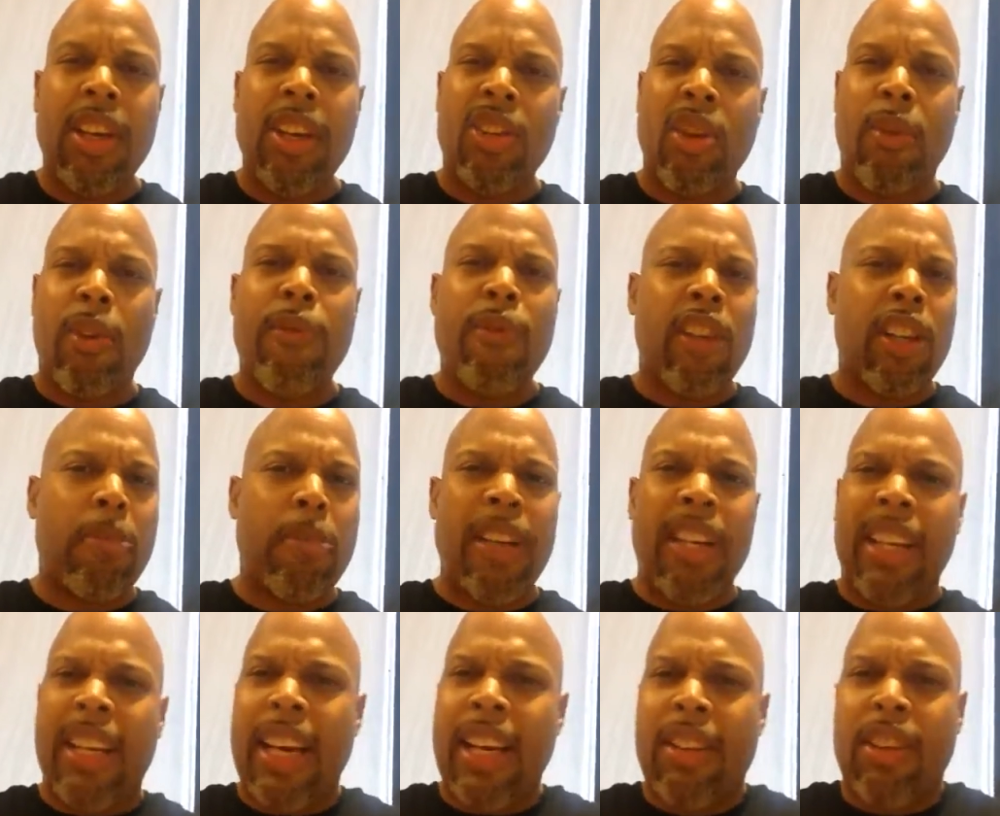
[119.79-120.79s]
You know, we've only
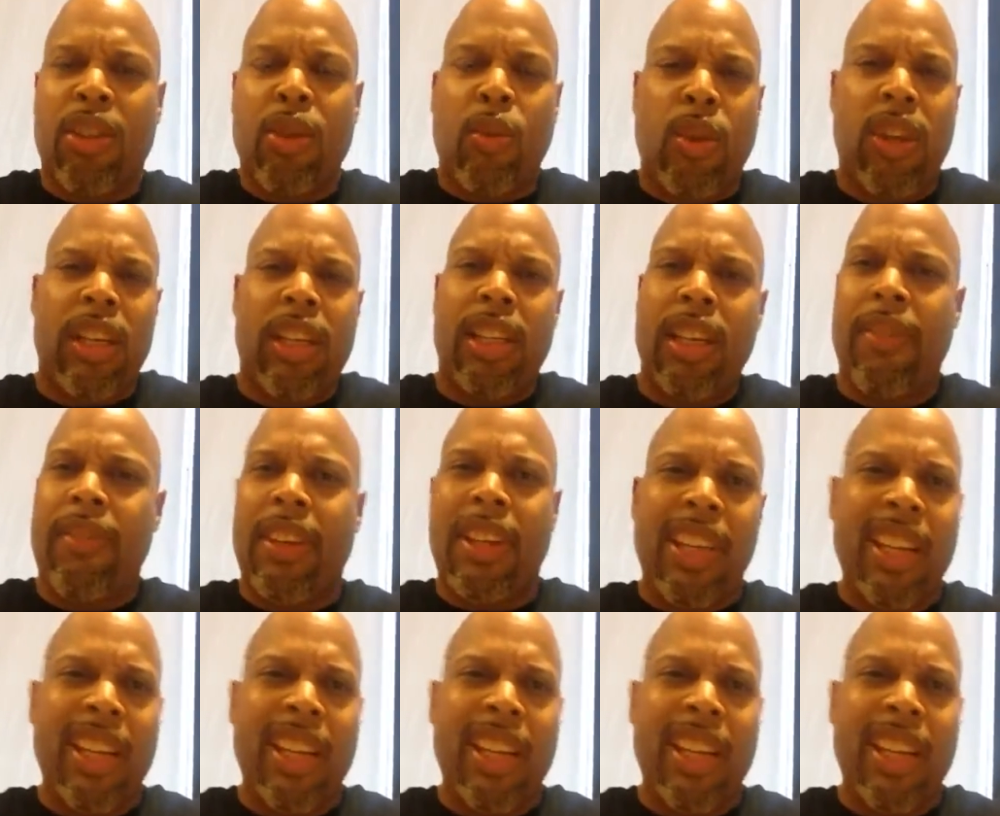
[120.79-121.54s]
been together 27